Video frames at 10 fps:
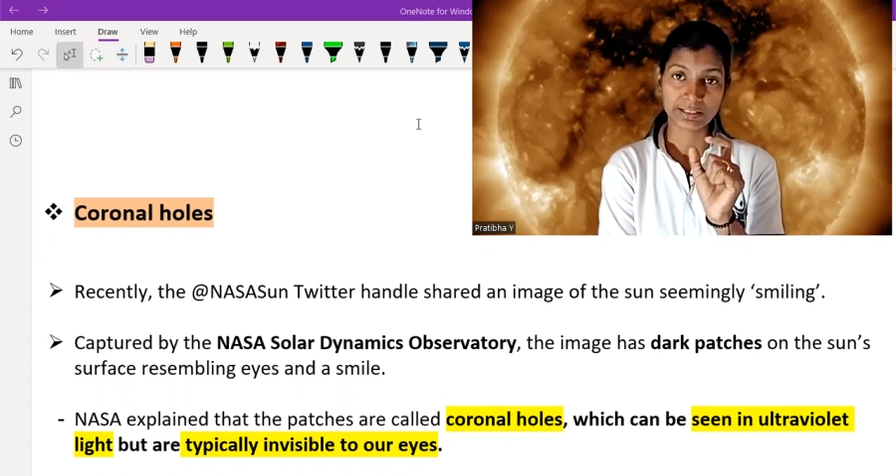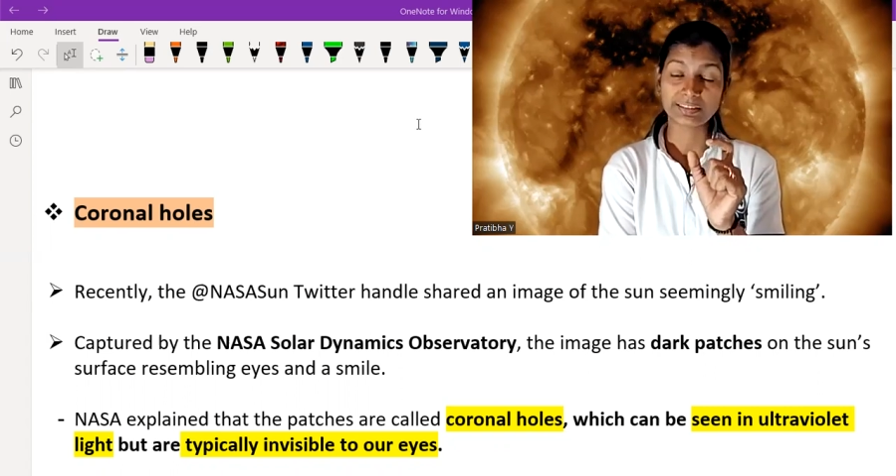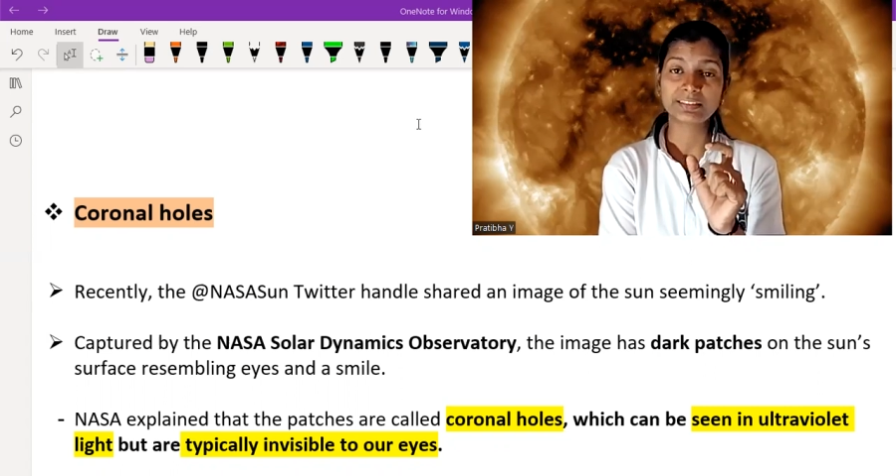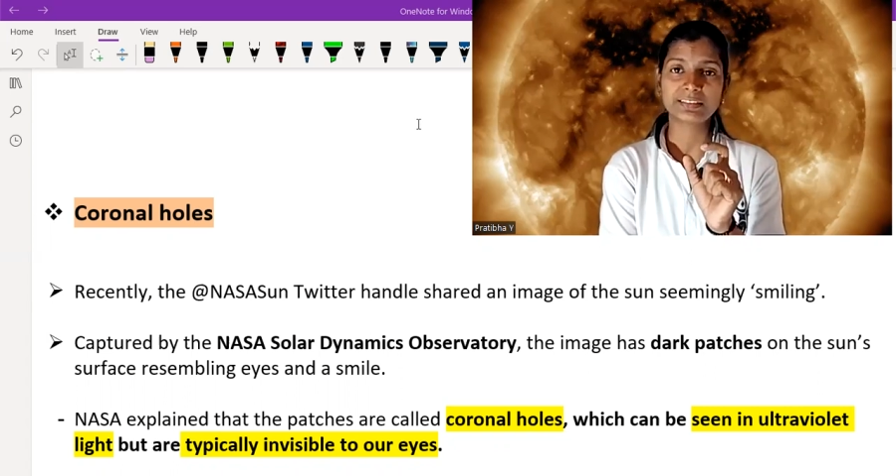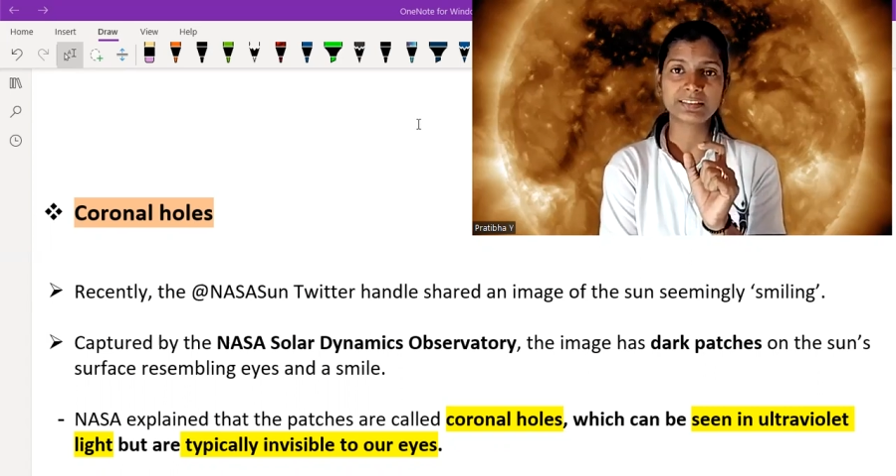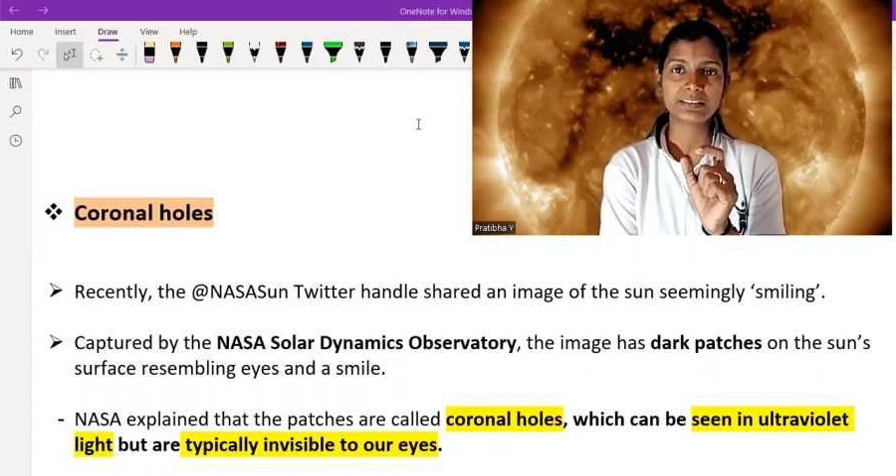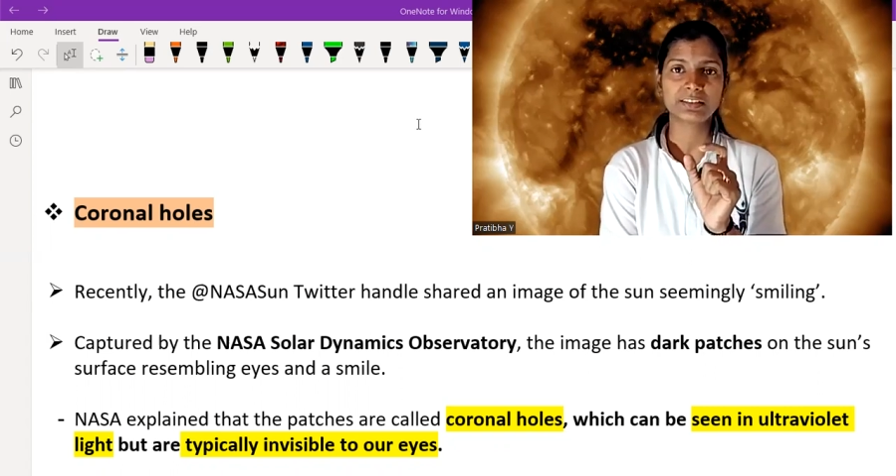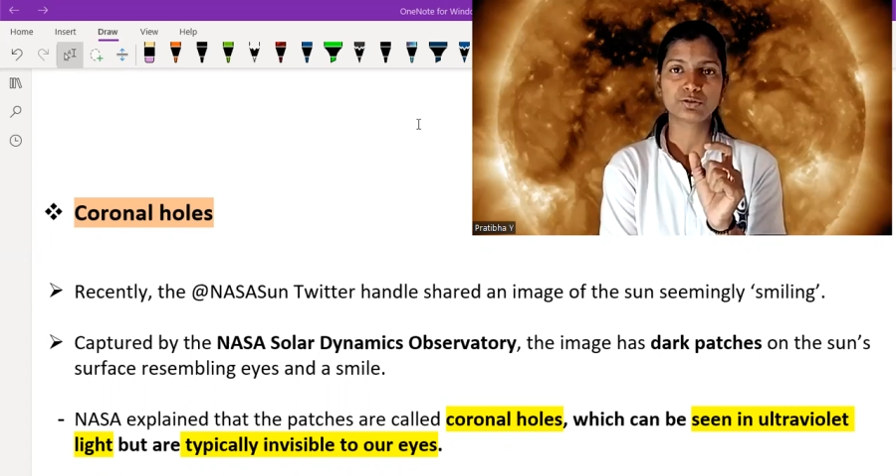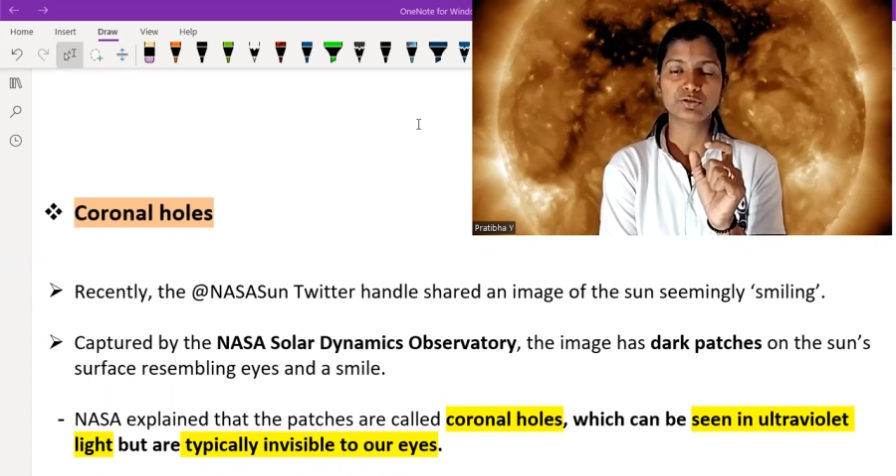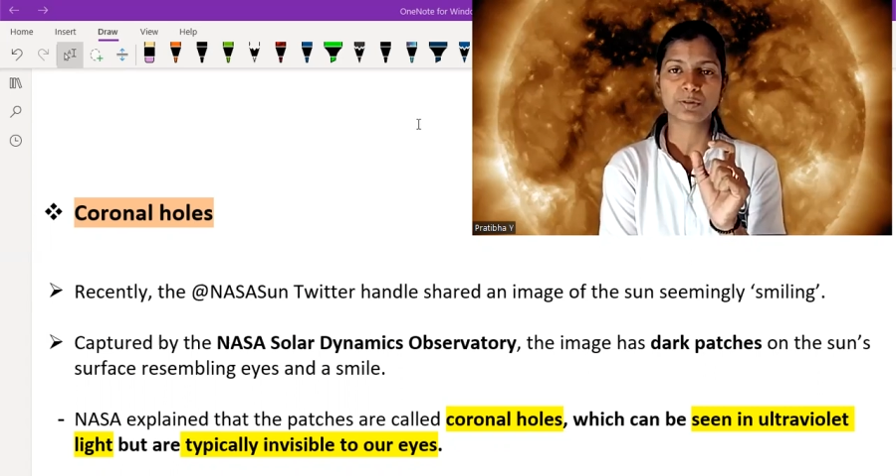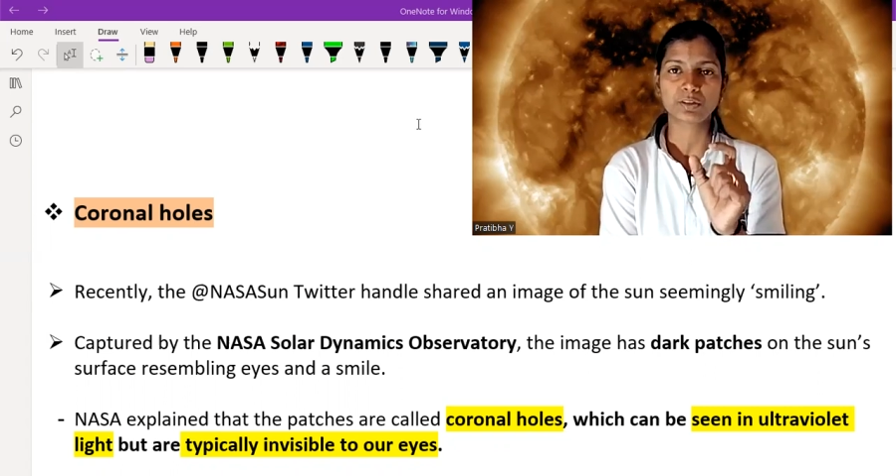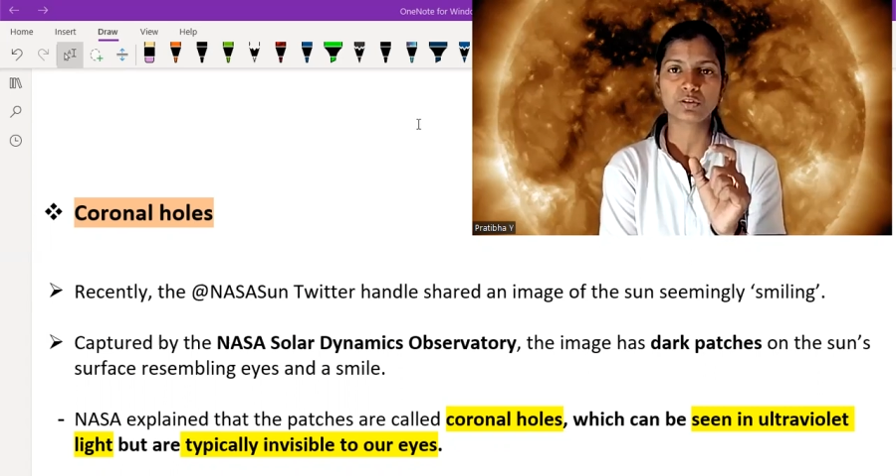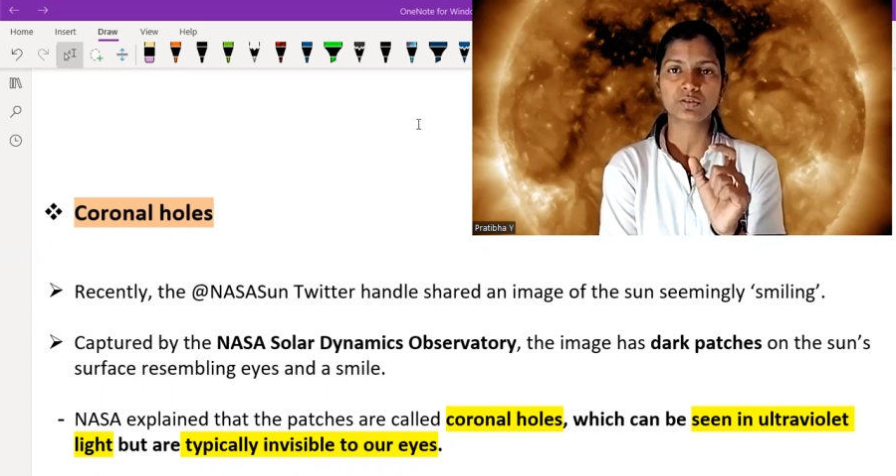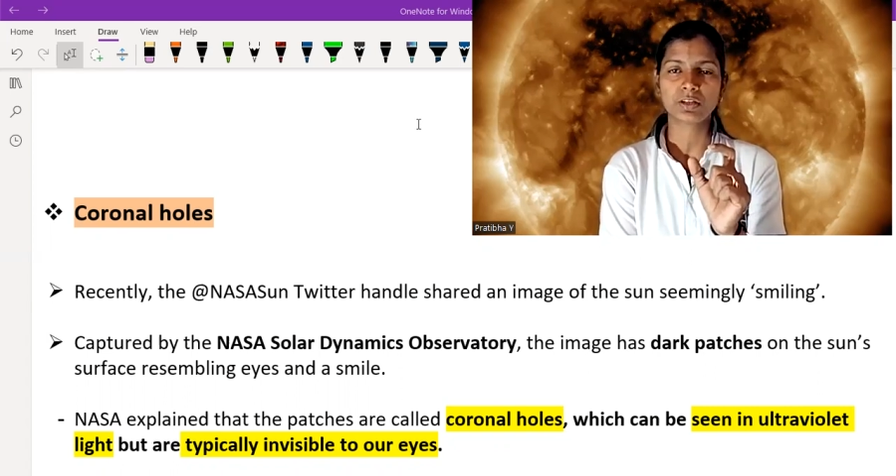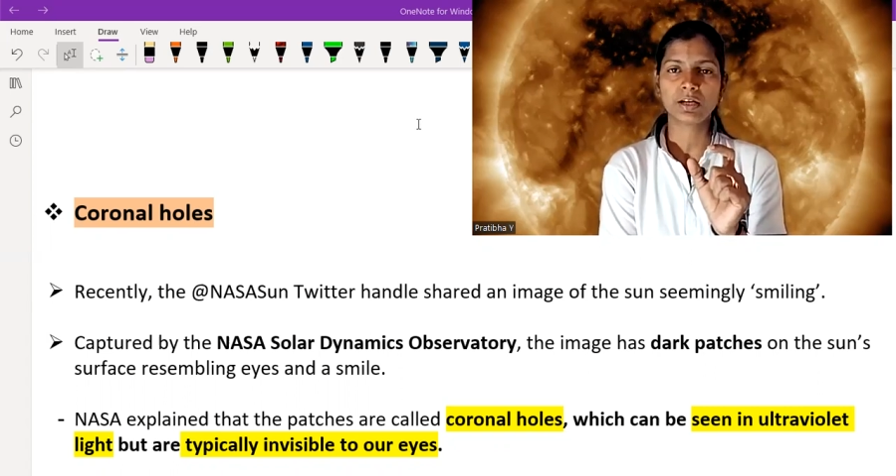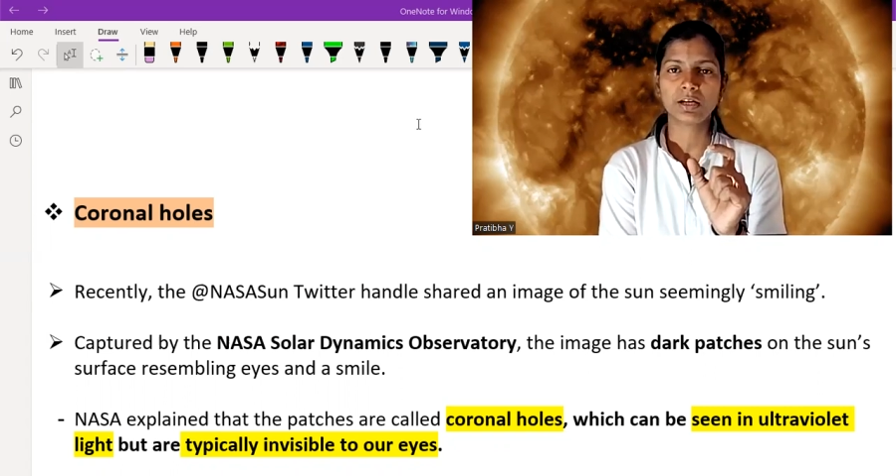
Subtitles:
and this is in news because